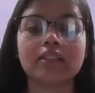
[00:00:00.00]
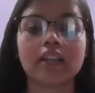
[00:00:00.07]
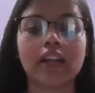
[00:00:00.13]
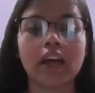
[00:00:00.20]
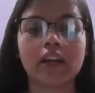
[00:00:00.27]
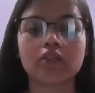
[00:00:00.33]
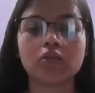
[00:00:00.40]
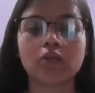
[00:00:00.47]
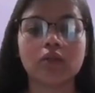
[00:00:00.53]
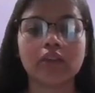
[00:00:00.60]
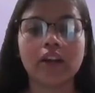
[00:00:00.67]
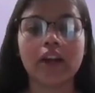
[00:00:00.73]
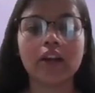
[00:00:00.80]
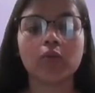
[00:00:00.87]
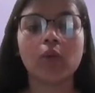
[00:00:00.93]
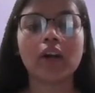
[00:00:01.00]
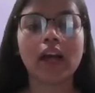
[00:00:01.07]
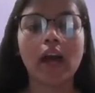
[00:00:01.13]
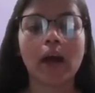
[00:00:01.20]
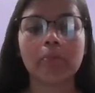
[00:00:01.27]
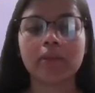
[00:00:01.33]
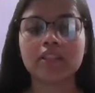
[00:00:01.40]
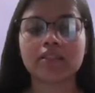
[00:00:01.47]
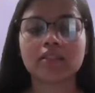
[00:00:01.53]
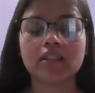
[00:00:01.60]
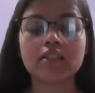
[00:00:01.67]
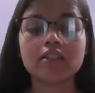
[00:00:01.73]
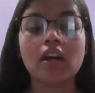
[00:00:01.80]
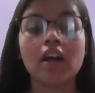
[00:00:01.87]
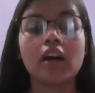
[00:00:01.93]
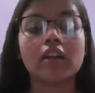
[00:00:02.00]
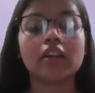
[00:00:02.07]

and axon, right? What happens is the